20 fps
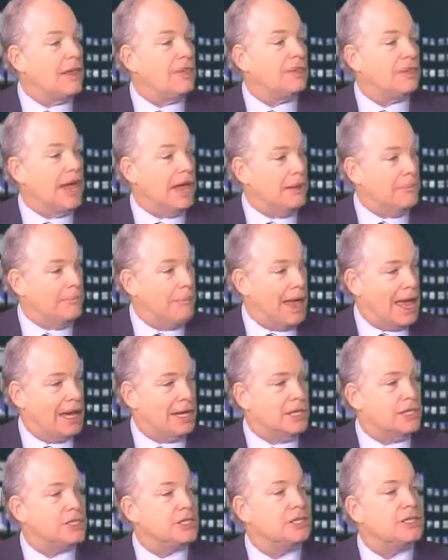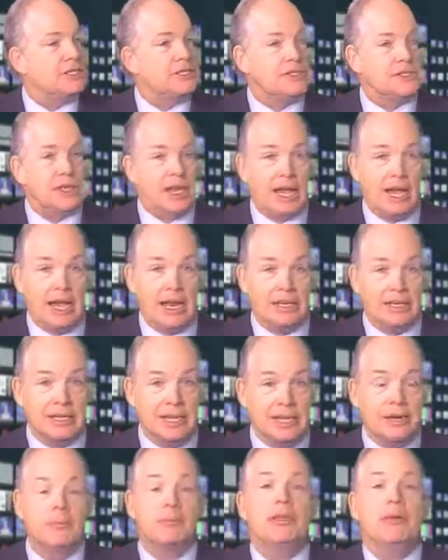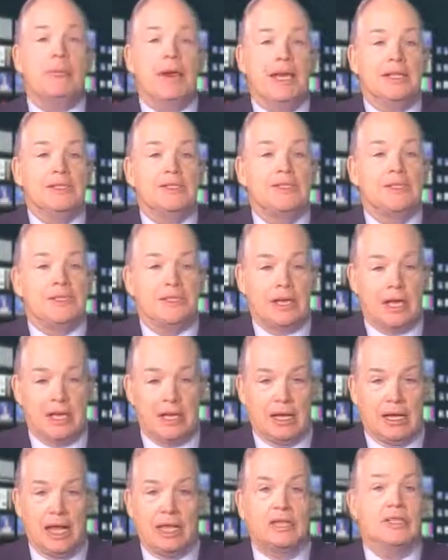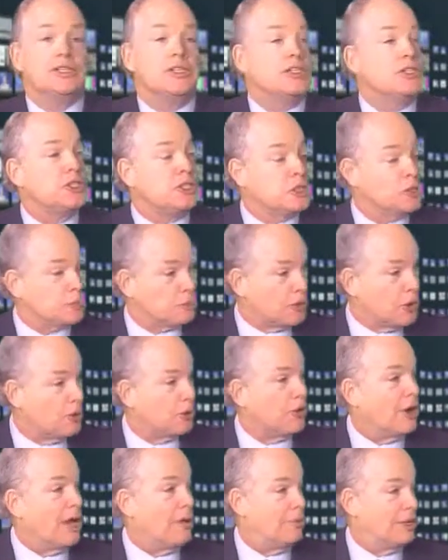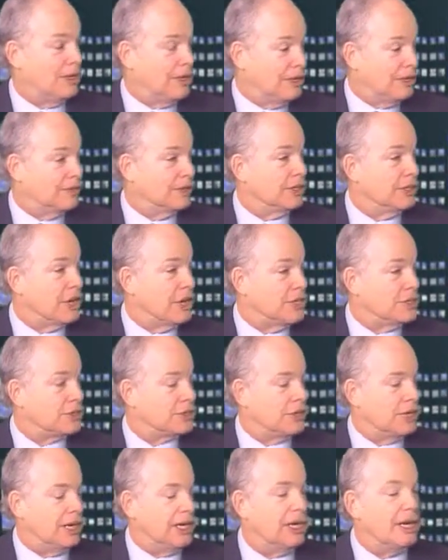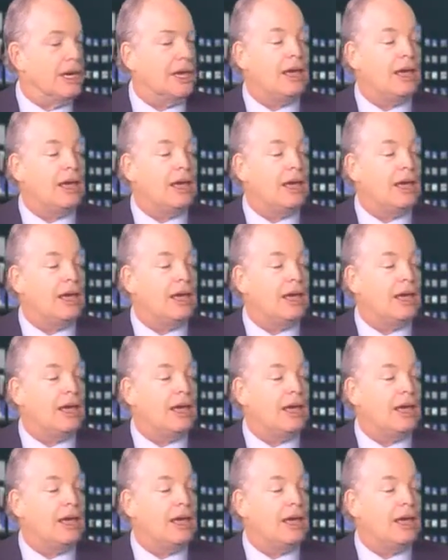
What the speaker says: that manages and implements an assistance program in a given country.